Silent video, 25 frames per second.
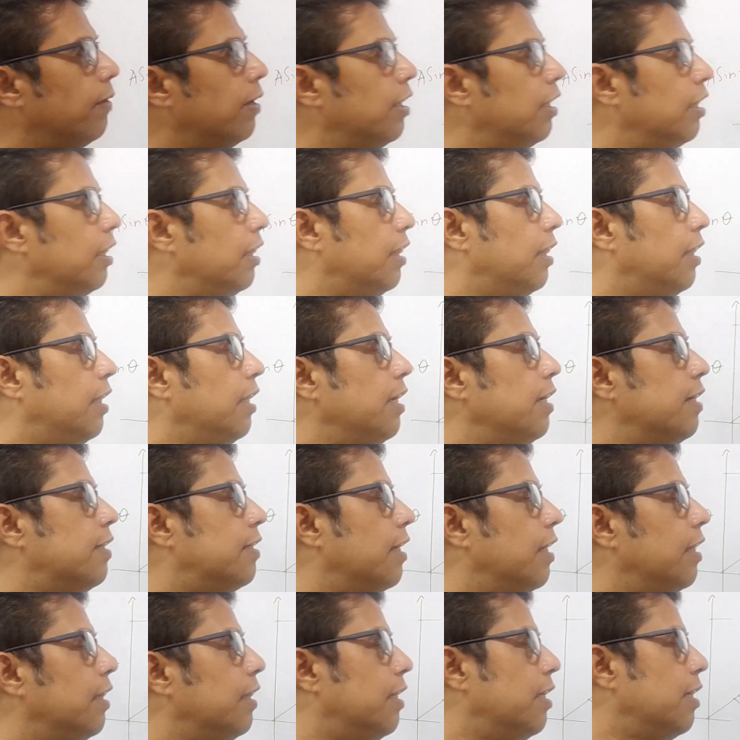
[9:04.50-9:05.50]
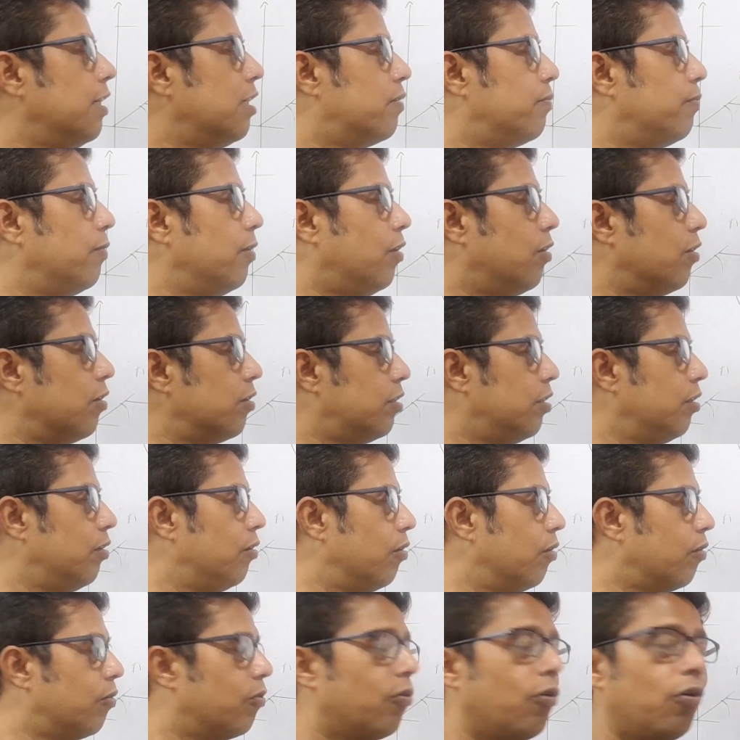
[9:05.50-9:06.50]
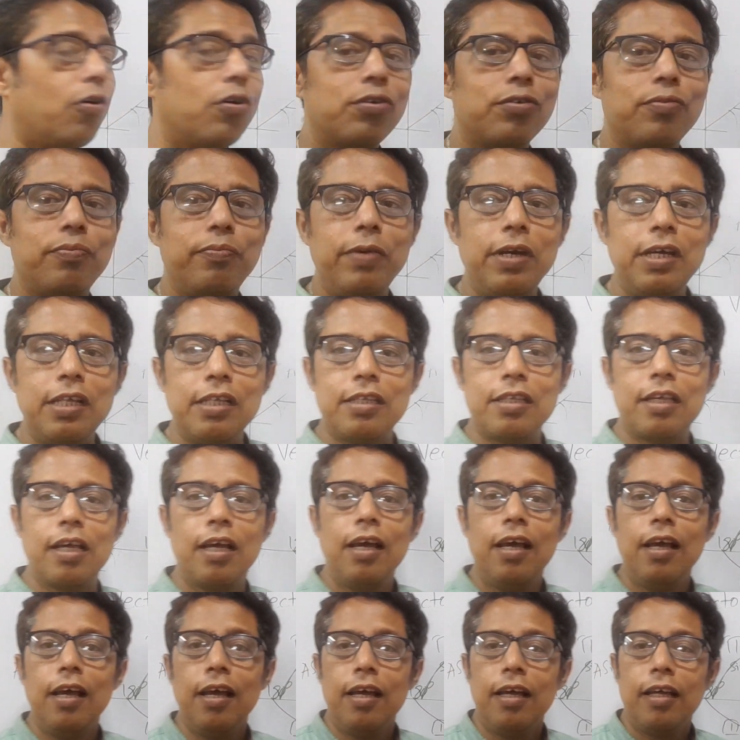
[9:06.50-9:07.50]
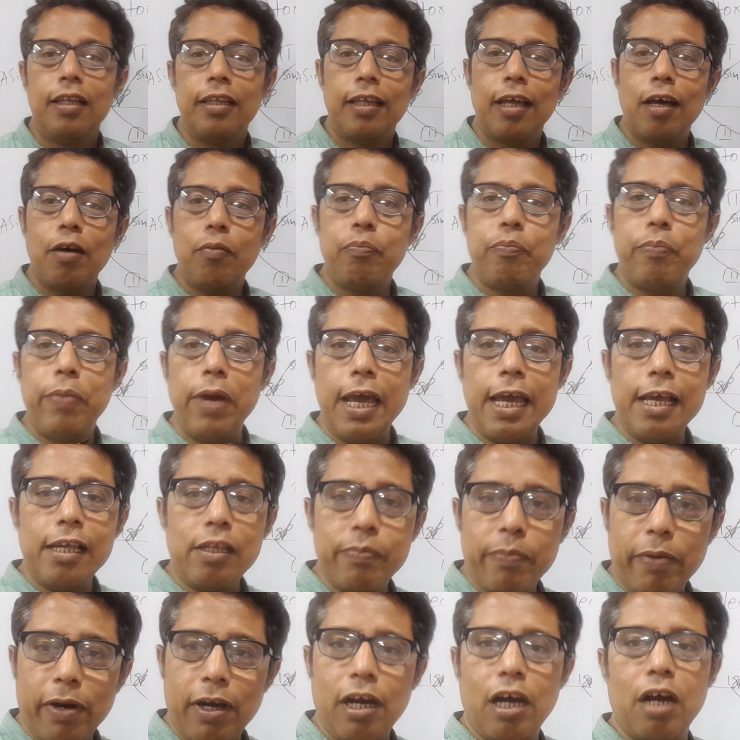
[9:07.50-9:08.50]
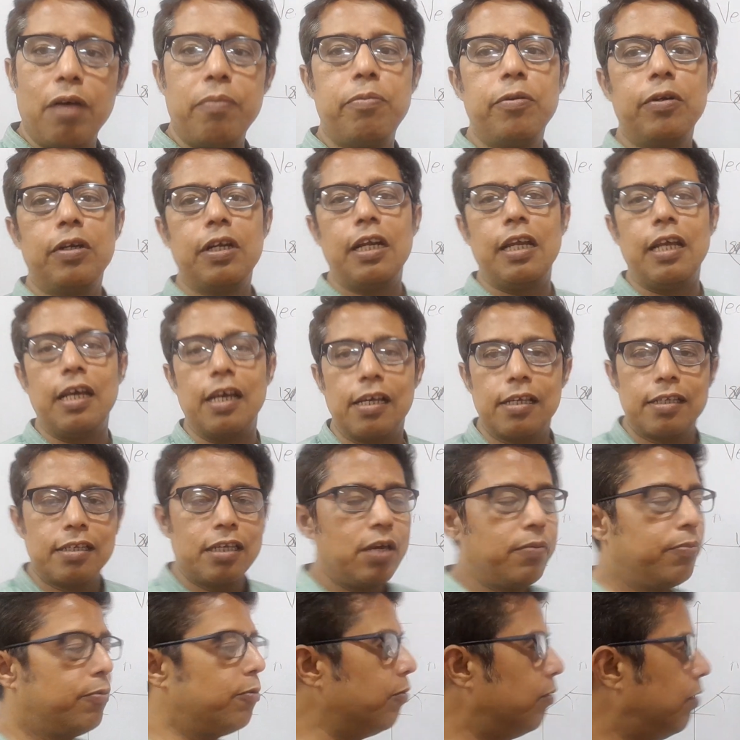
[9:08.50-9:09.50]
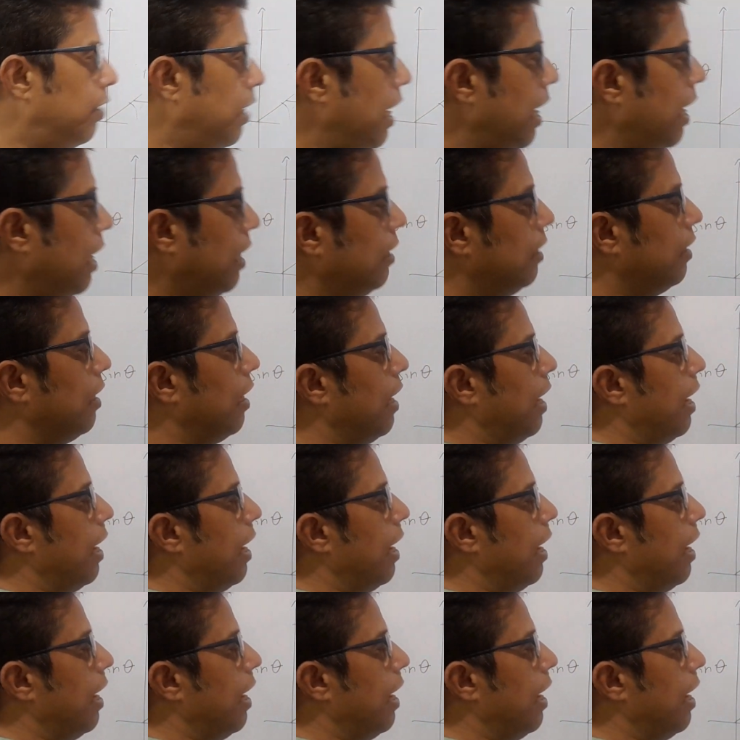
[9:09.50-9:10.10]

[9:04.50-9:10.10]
in this and this, because, cos means the base by hypotenuse. If you take the